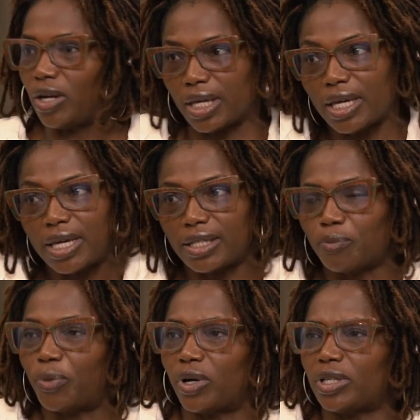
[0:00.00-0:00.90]
gonna eat,
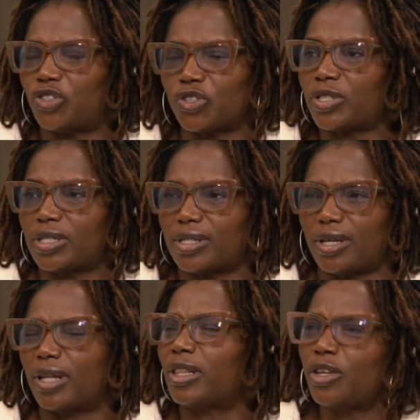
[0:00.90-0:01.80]
but it's just
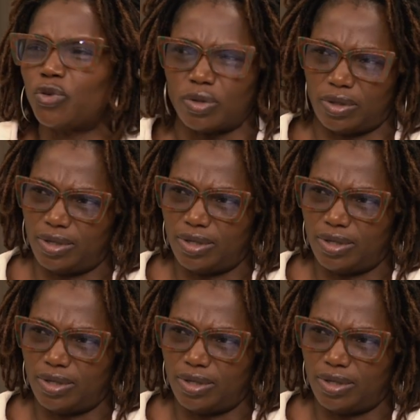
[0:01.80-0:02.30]
a little.